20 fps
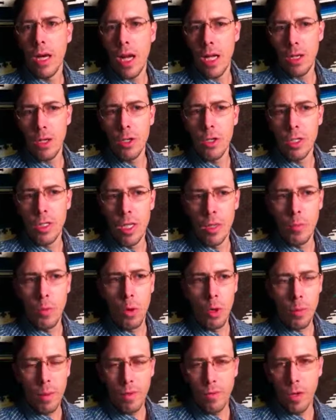I could have done
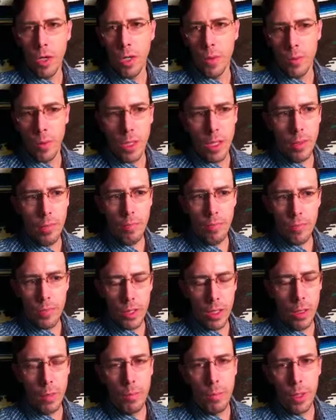more, but I've already run
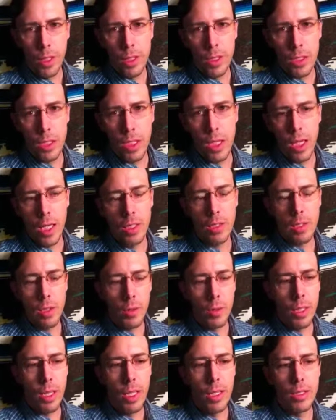a bunch today, so I
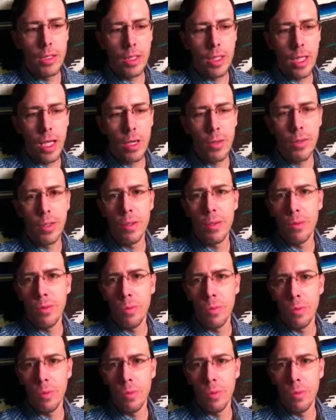went ahead and said heck with it.